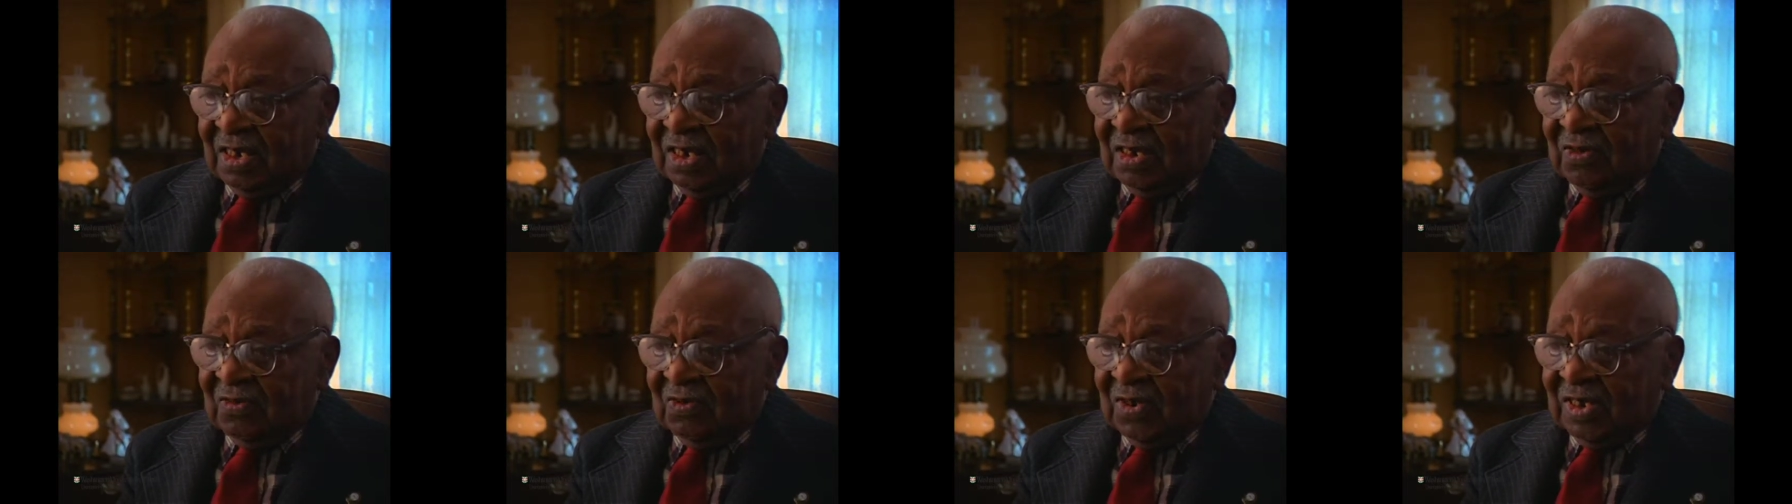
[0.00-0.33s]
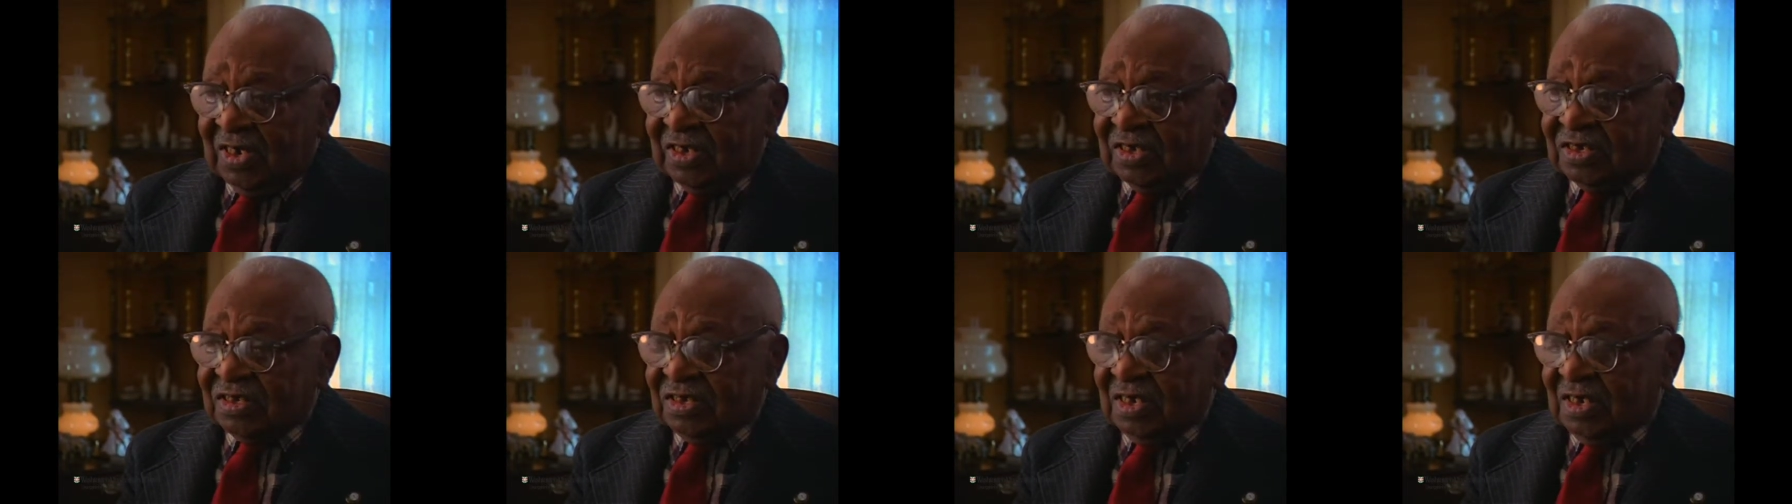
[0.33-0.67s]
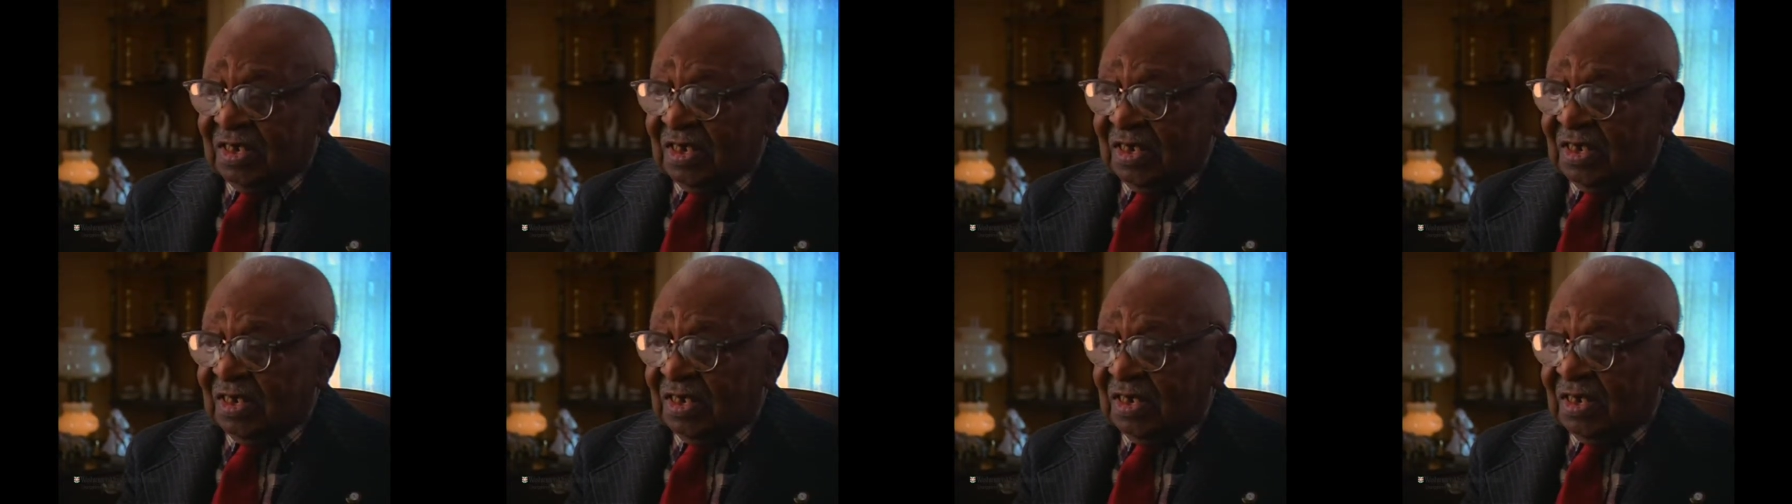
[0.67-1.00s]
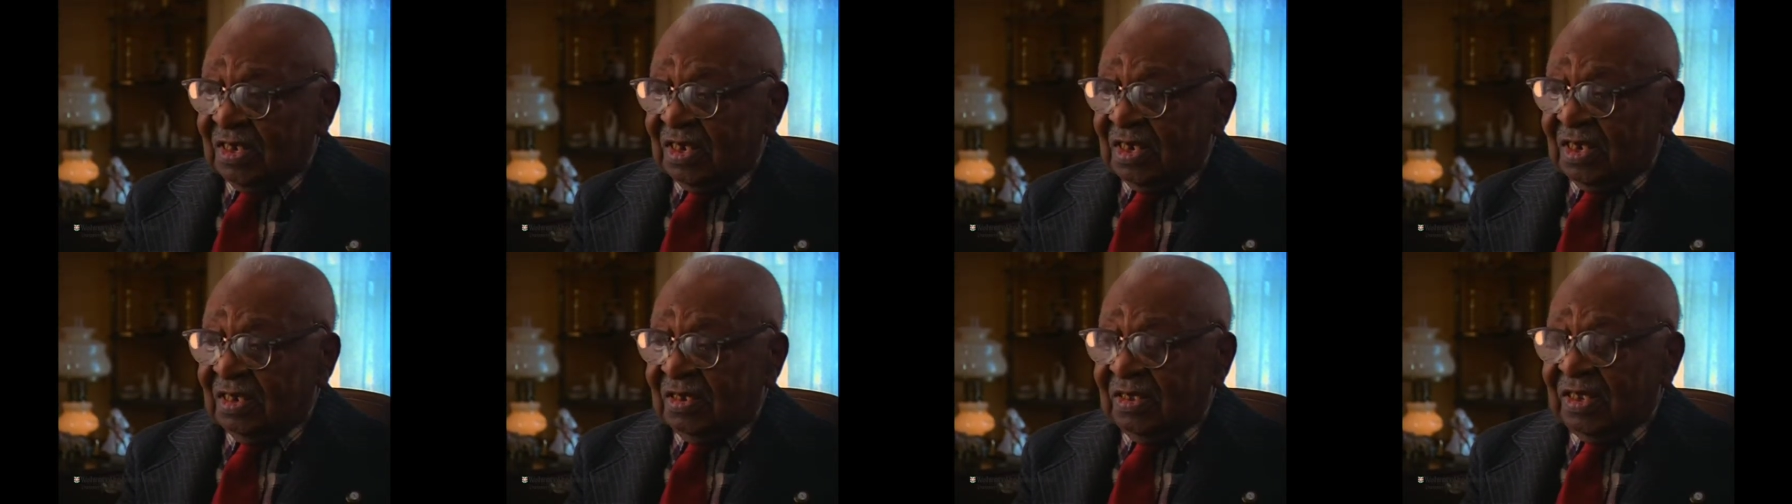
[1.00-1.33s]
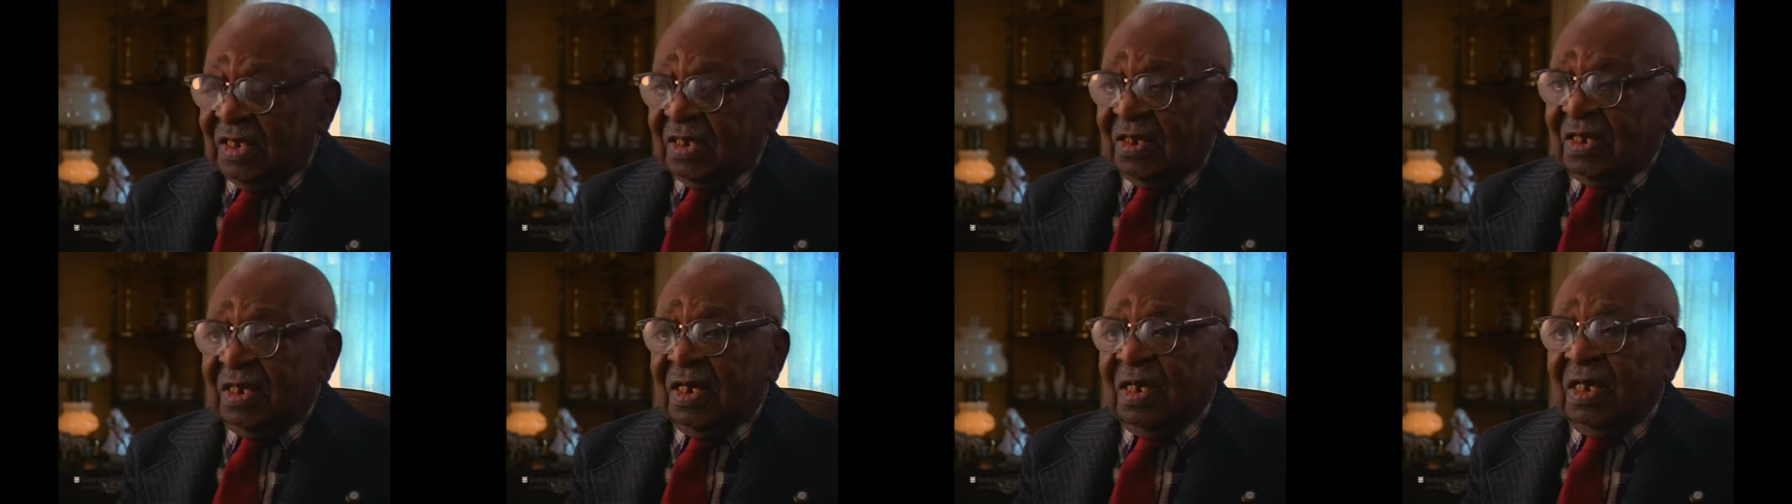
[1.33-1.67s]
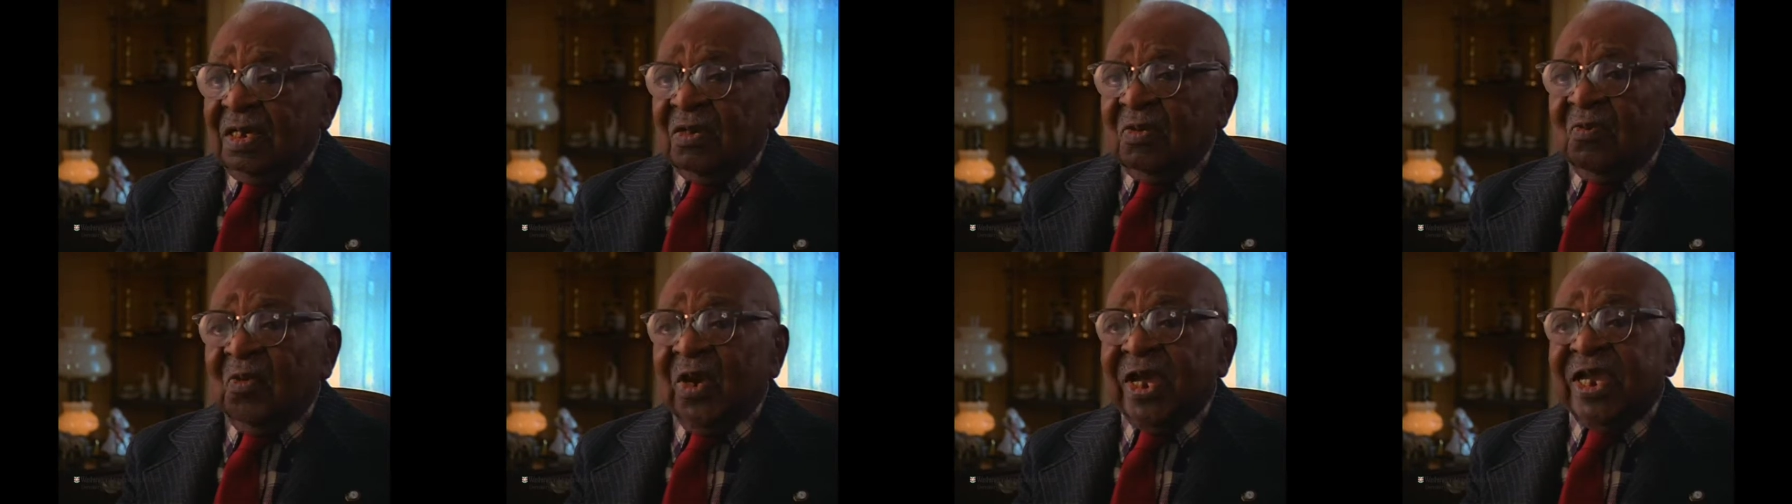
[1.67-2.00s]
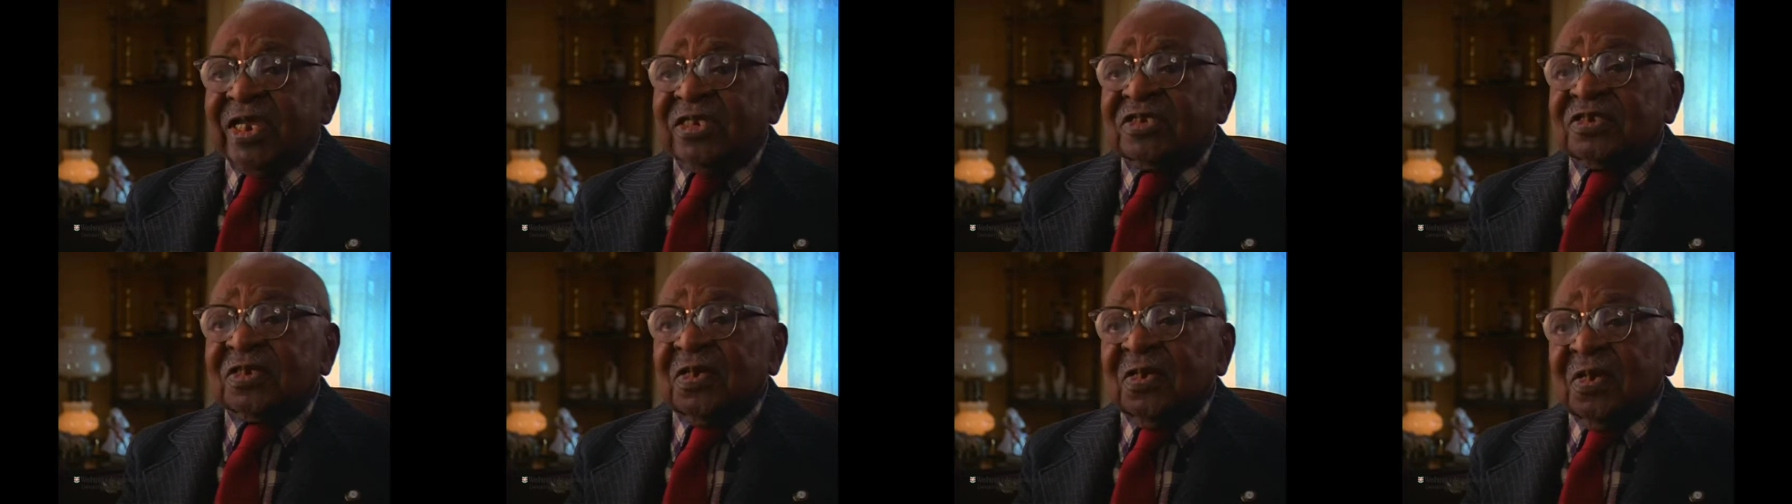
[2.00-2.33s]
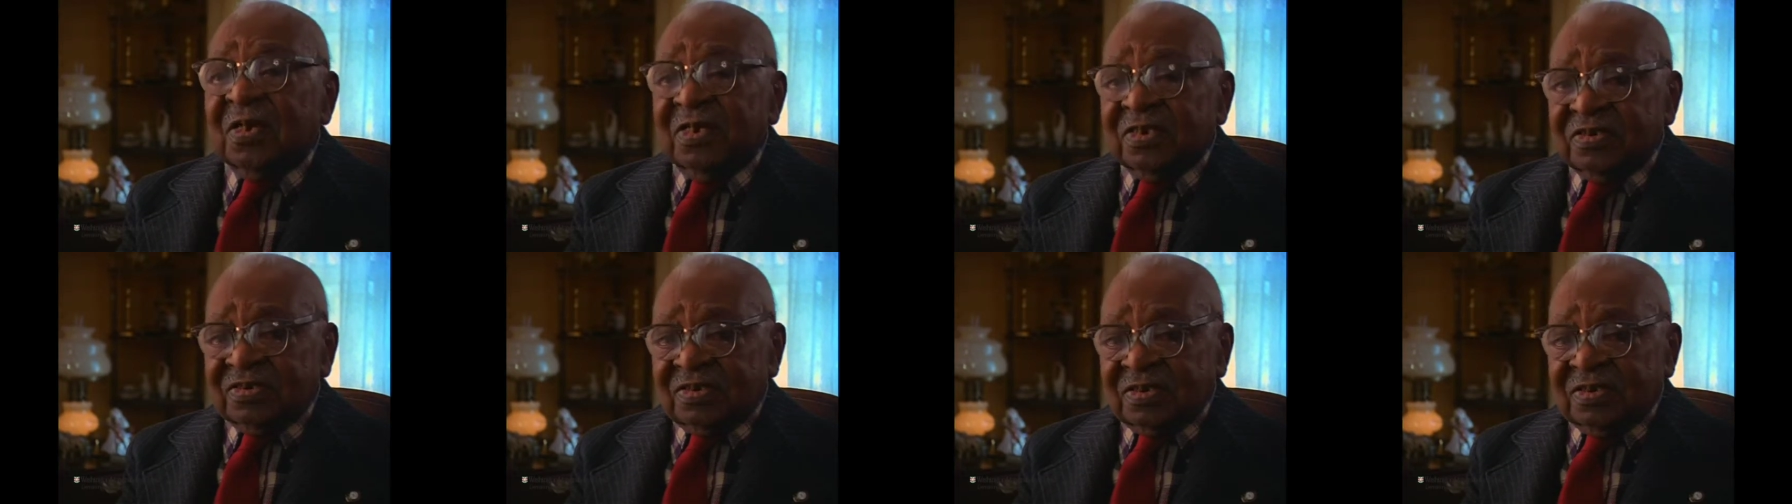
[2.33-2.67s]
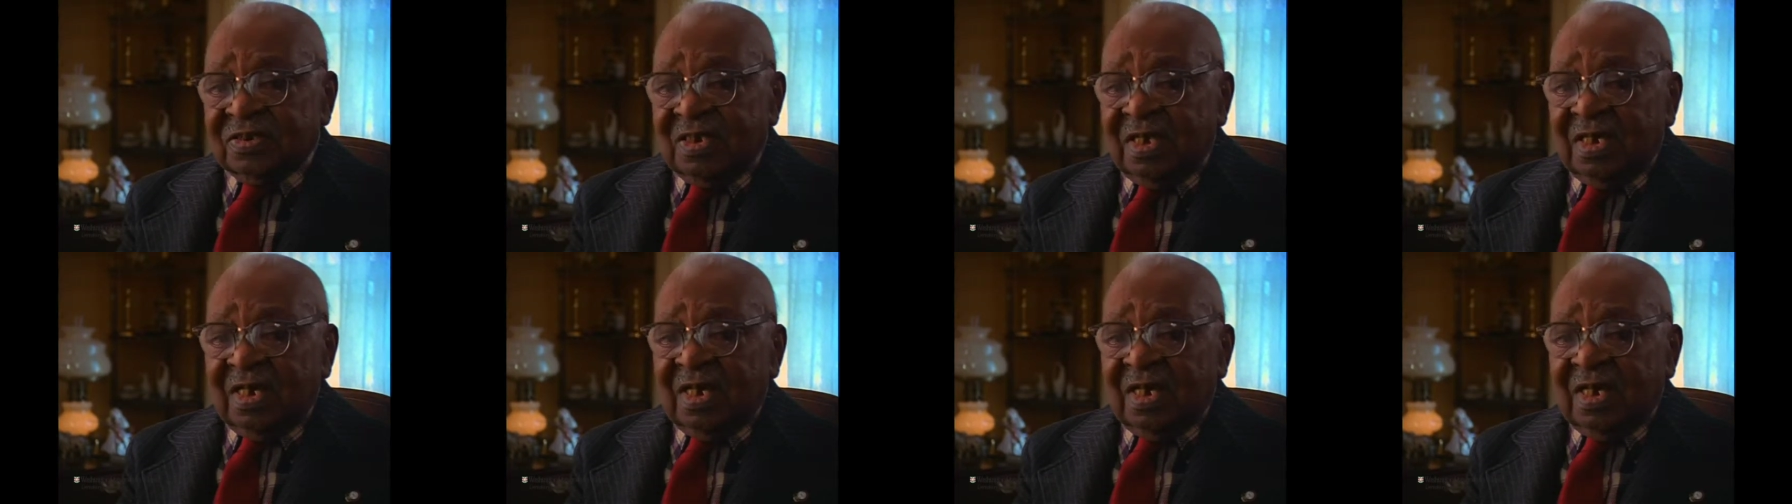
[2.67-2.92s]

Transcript: was uh, wage cuts.